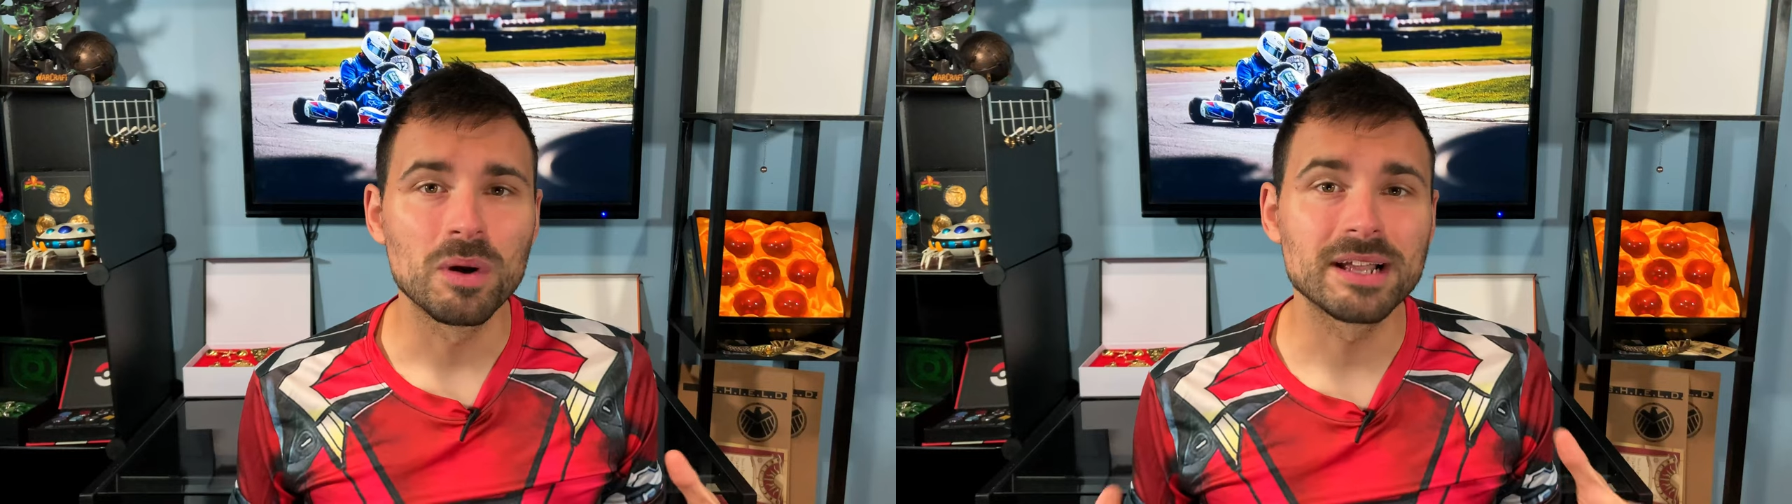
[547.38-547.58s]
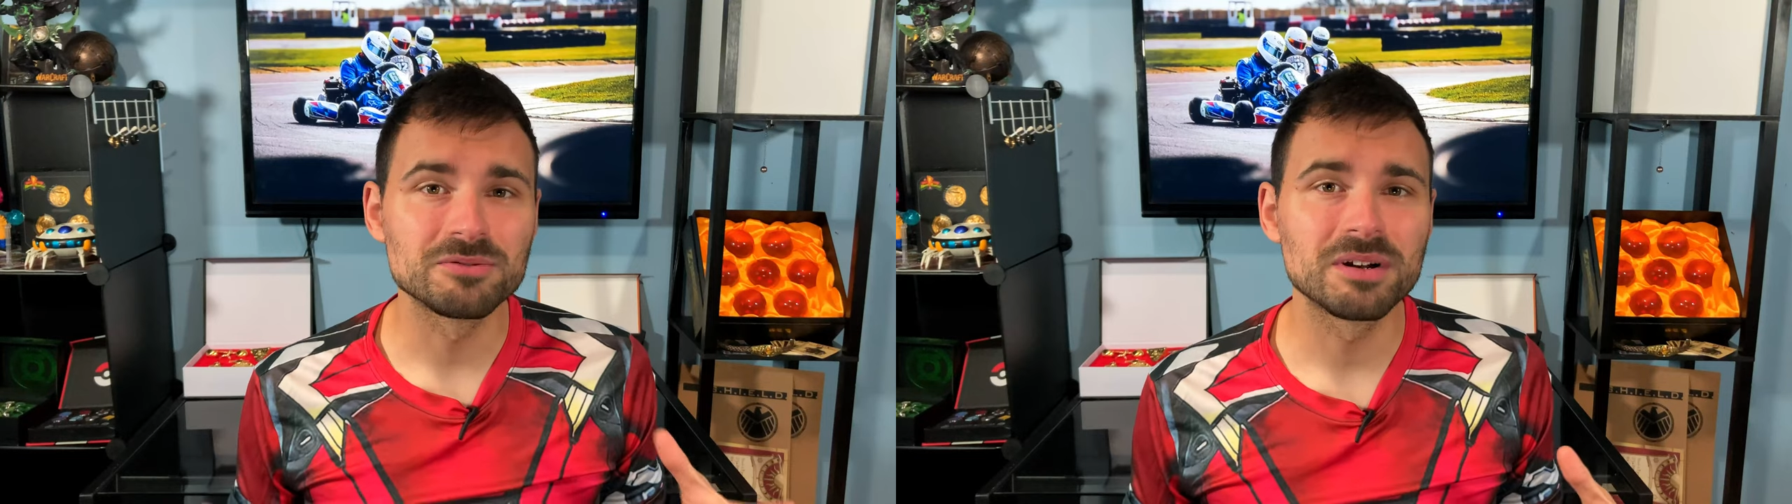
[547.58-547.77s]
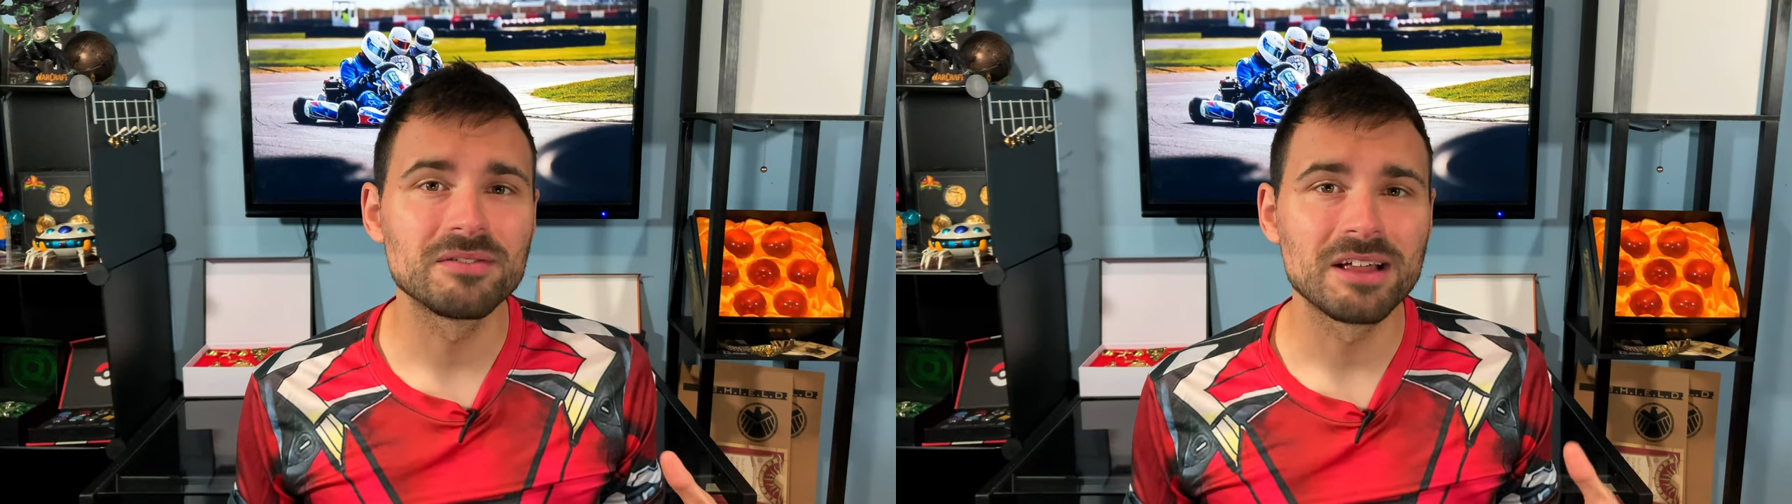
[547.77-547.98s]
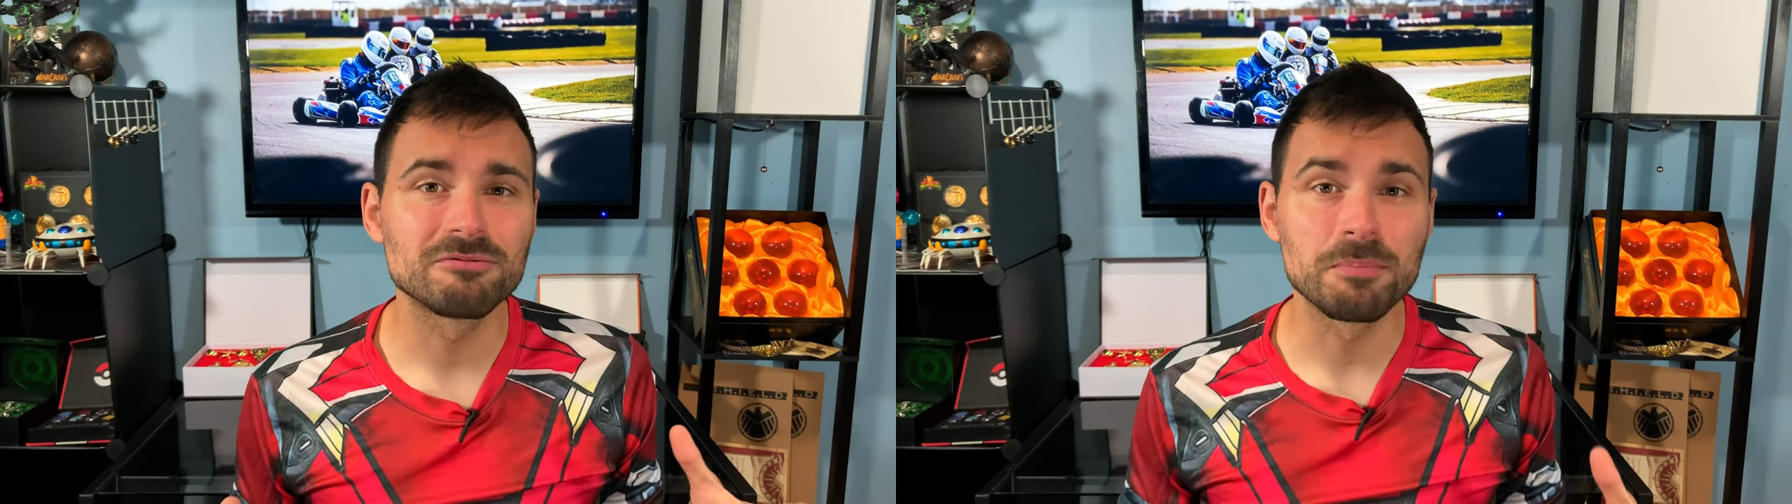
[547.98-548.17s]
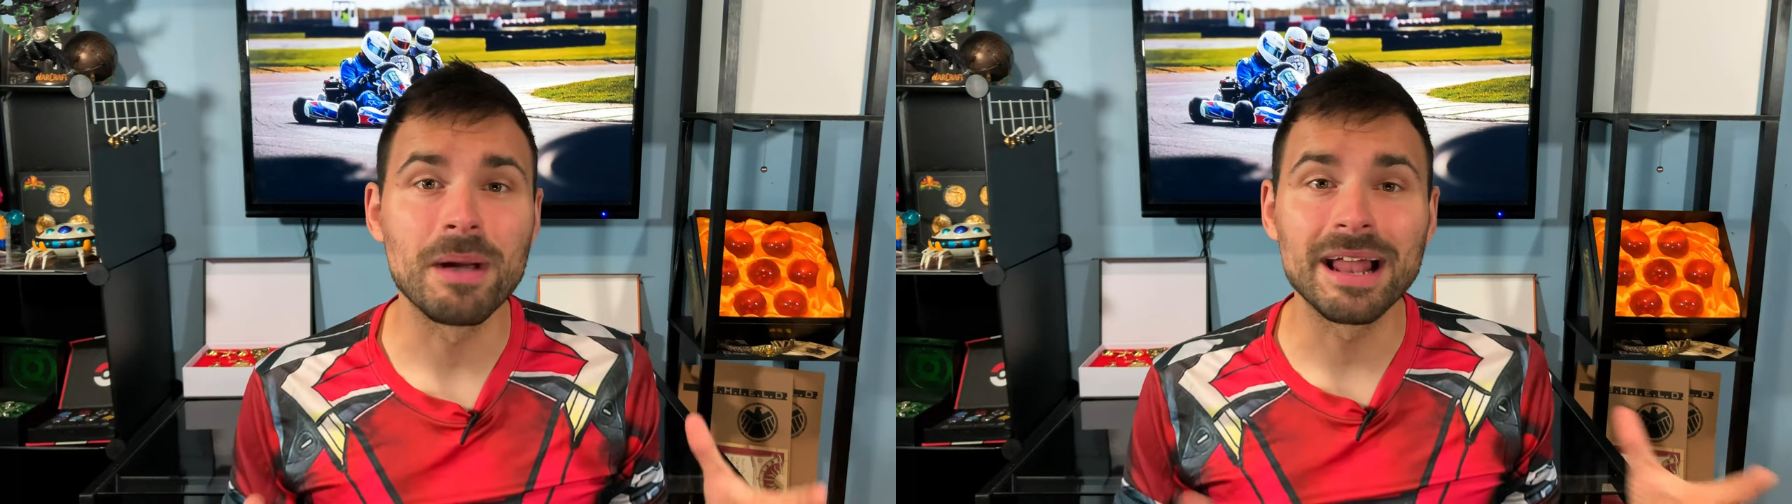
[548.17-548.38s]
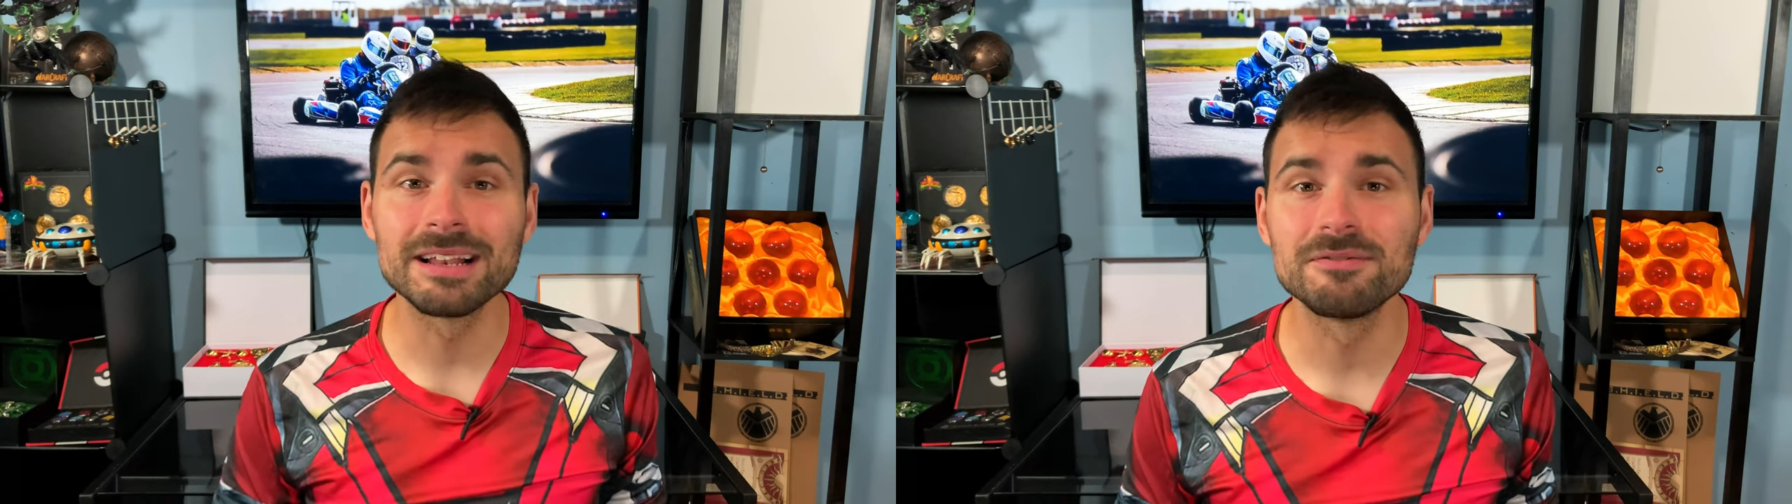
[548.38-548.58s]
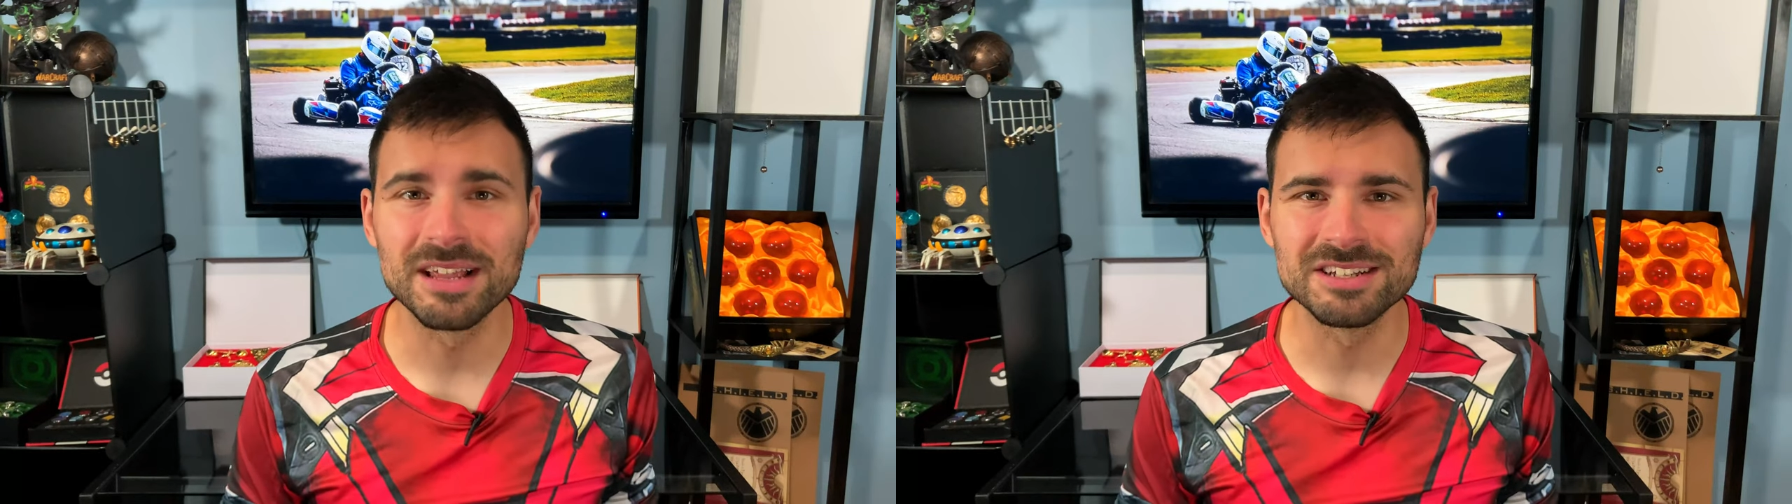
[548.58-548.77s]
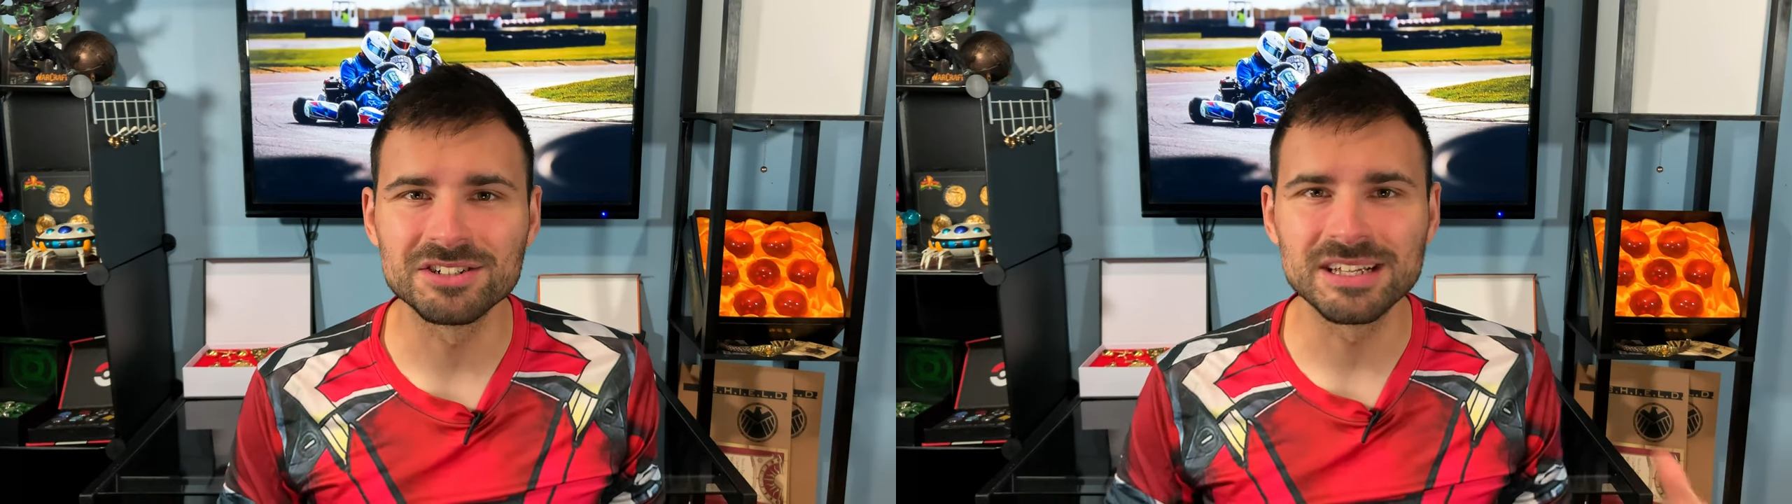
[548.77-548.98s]
What gets rid of that repetitive
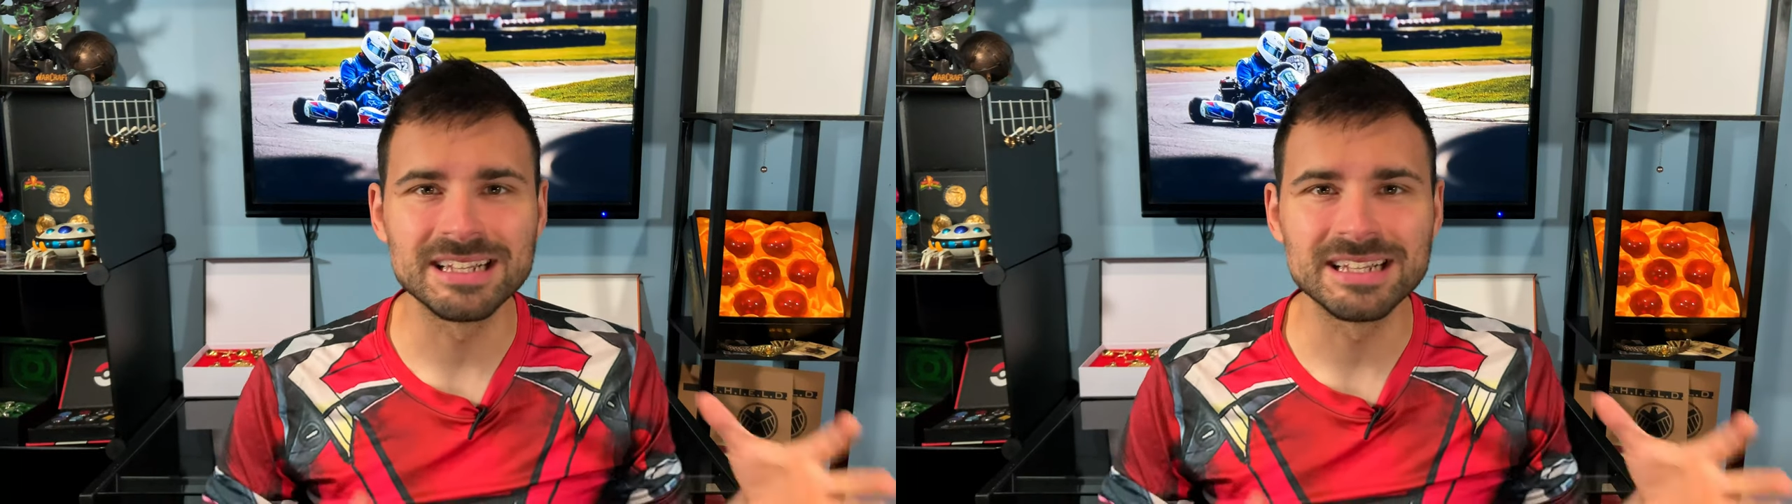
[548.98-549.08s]
nature,